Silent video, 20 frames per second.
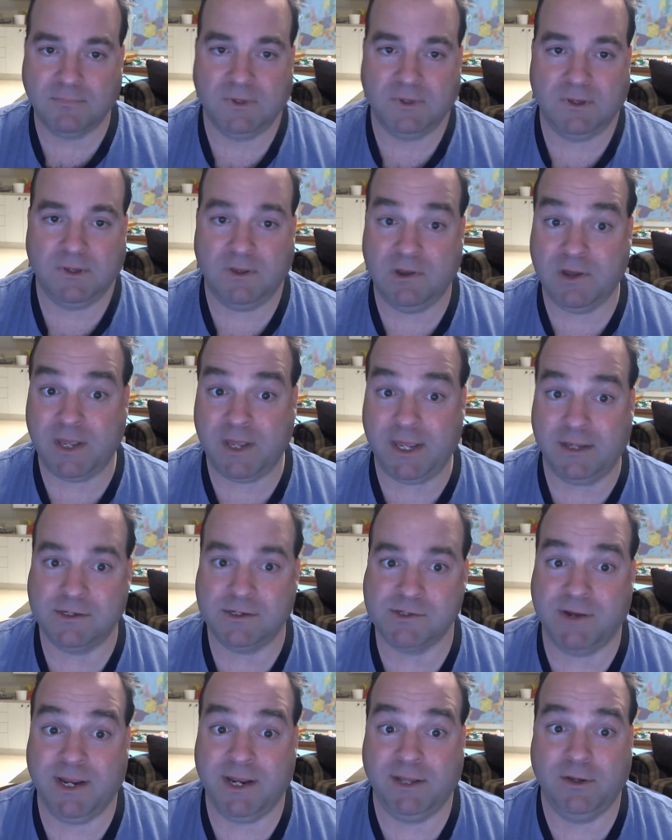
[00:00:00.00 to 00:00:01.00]
Okay,
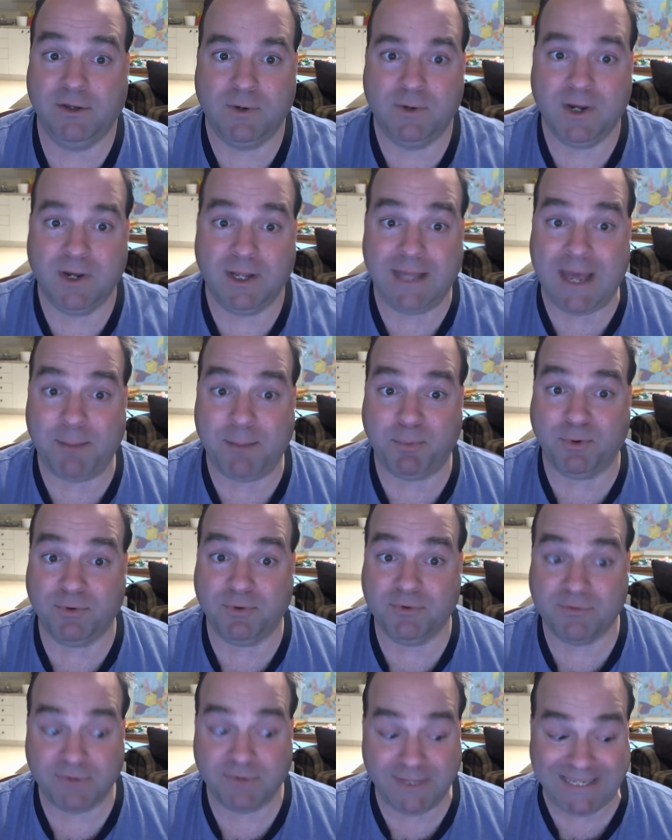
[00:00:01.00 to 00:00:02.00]
so I had to go cut apples
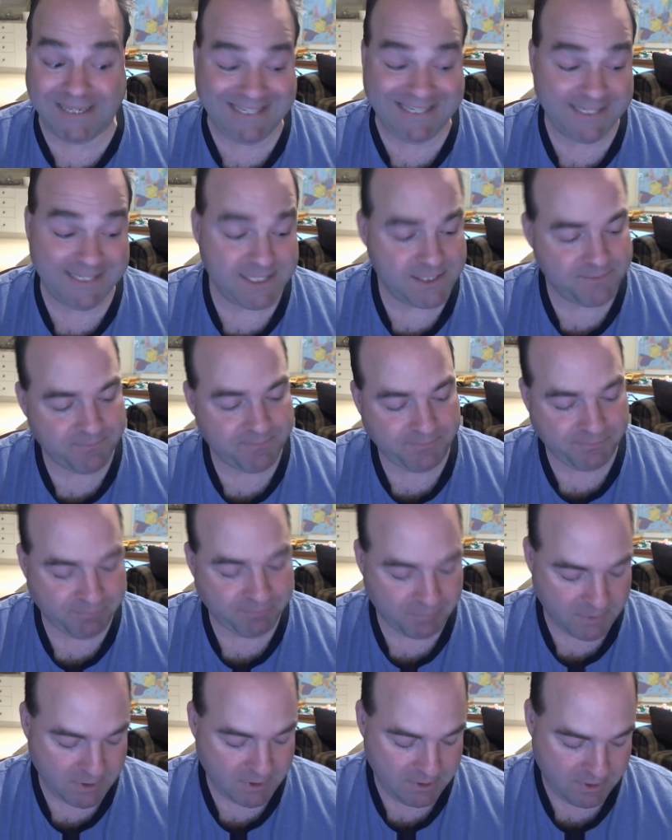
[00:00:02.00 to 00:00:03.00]
for the kids.
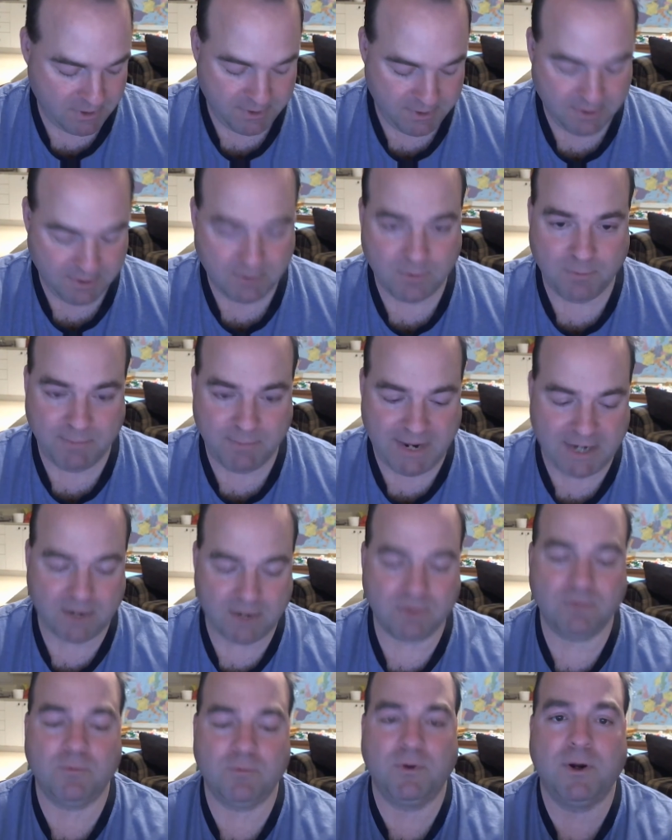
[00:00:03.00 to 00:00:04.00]
Back,
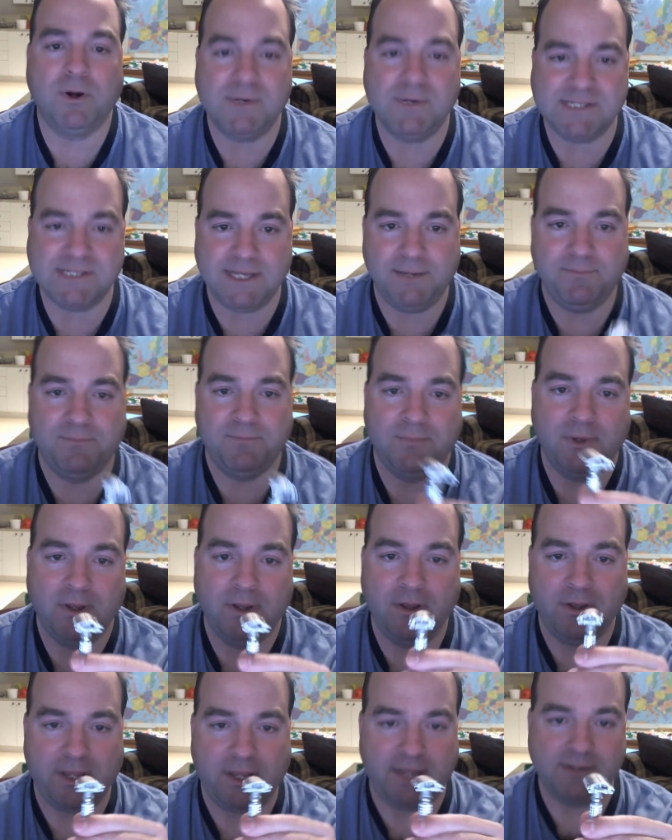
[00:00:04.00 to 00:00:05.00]
where was I?
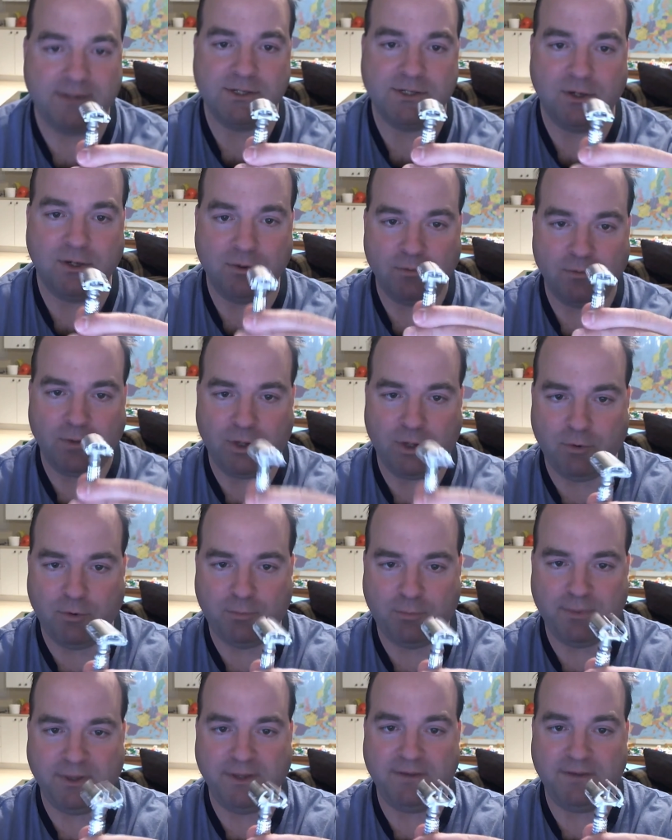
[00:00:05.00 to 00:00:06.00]
Okay, so you
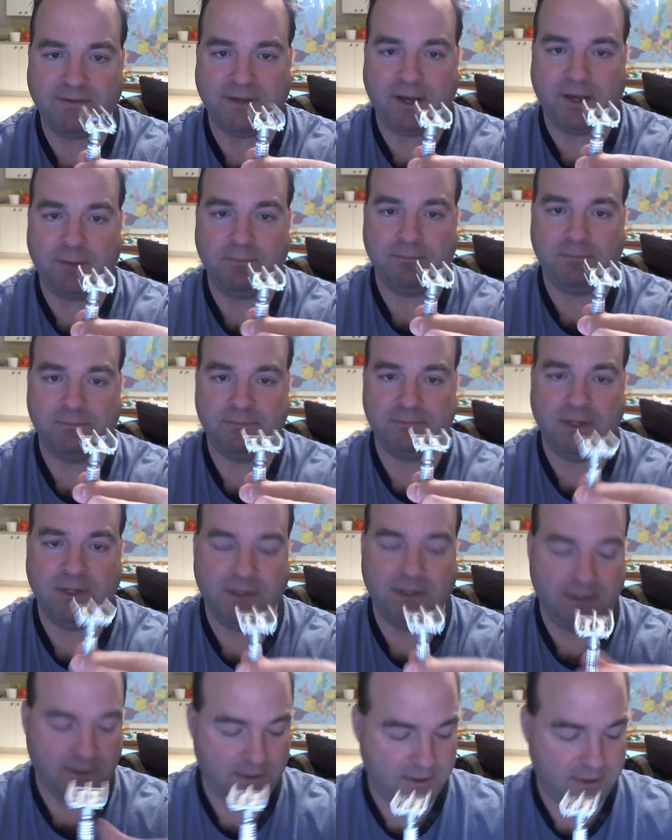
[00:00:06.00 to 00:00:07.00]
open this up,
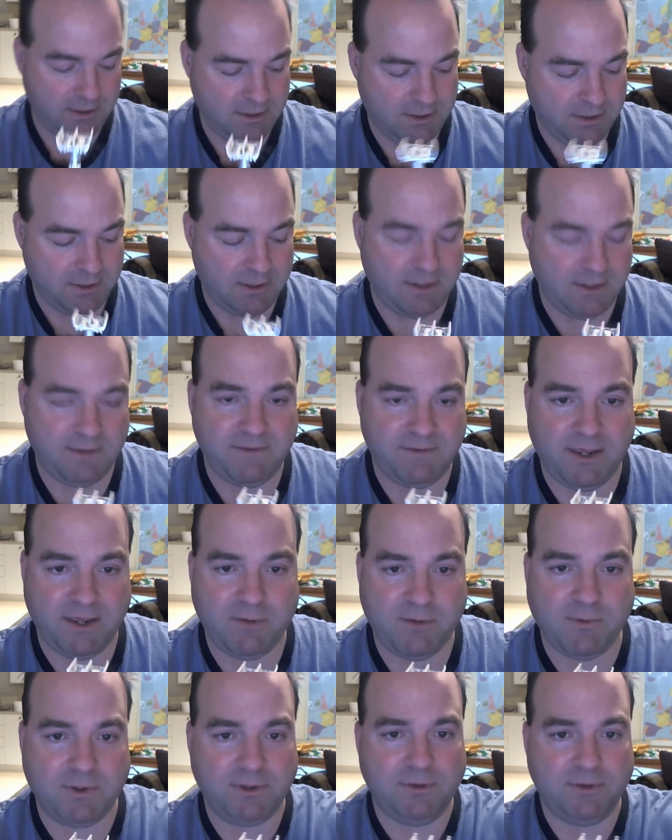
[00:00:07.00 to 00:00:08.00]
you take
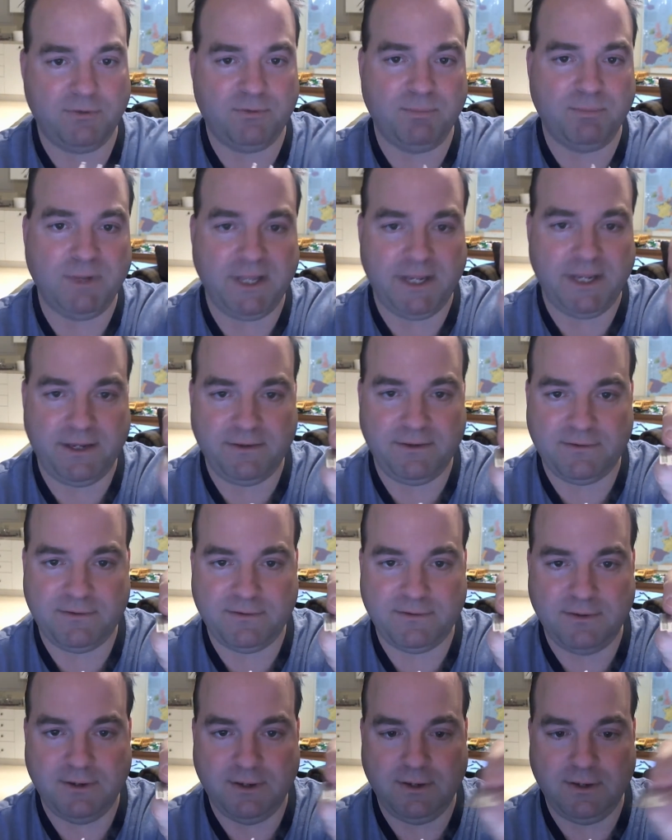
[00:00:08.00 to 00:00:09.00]
one of those blades,
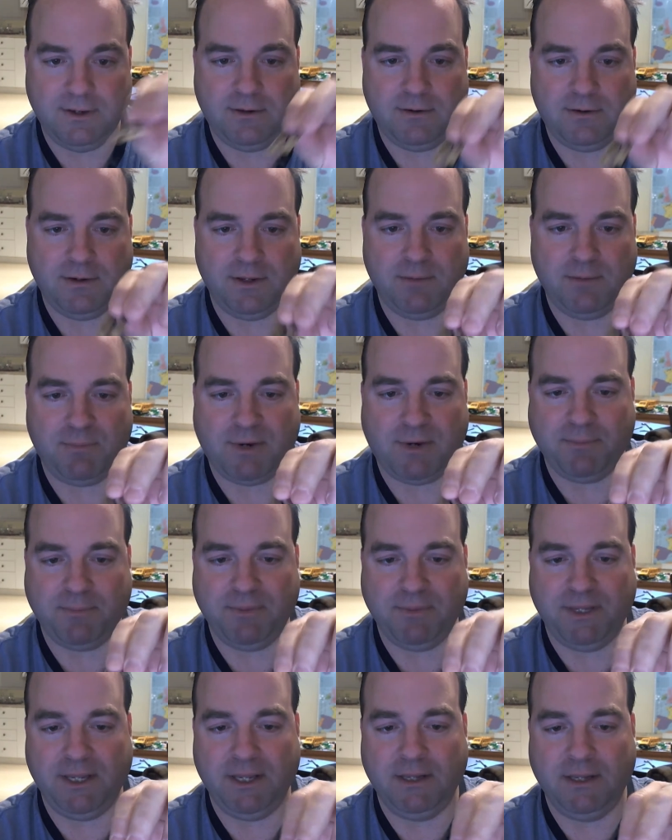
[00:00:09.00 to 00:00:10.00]
you pop it
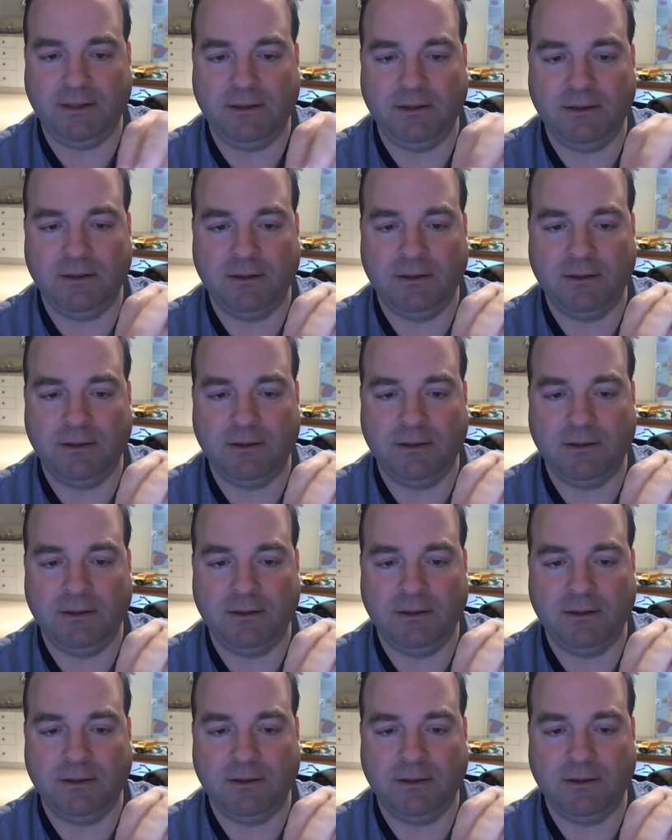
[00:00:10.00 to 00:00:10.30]
in,